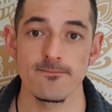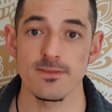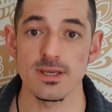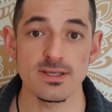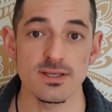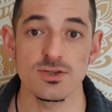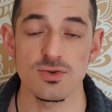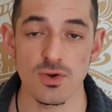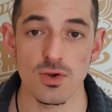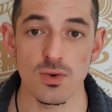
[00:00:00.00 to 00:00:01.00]
This is
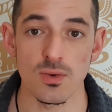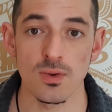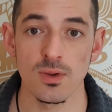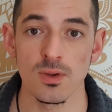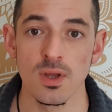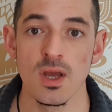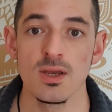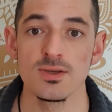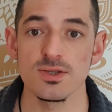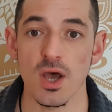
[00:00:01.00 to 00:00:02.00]
true.
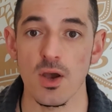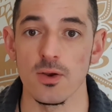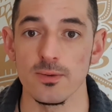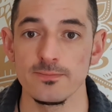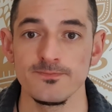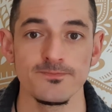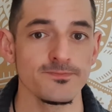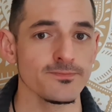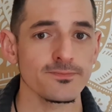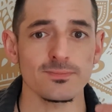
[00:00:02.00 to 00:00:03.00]
So,
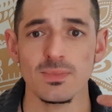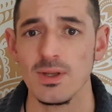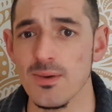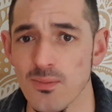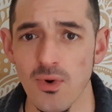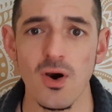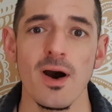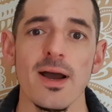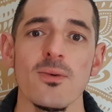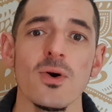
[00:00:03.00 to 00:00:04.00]
what
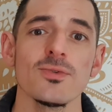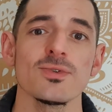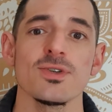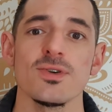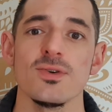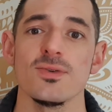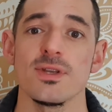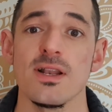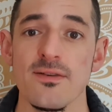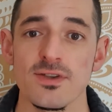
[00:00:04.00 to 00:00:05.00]
I want to
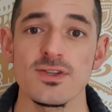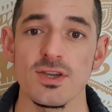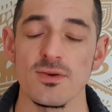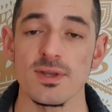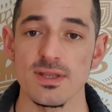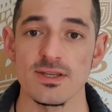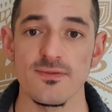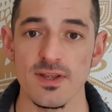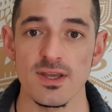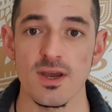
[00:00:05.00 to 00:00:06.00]
deliver to you in this
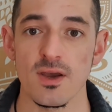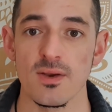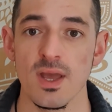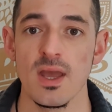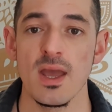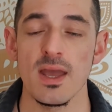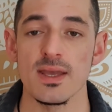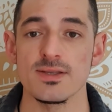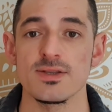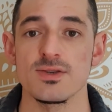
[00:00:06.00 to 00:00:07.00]
video
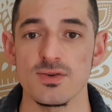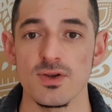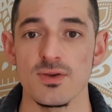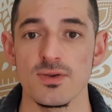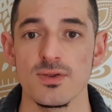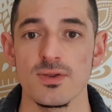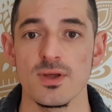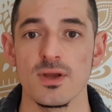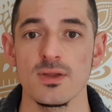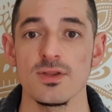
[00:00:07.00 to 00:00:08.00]
is the truth
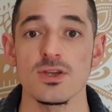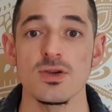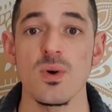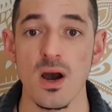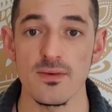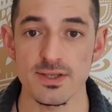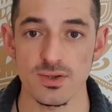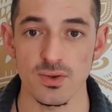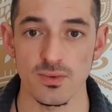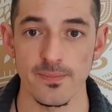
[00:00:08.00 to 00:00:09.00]
that you are it
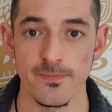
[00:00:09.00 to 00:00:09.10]
all.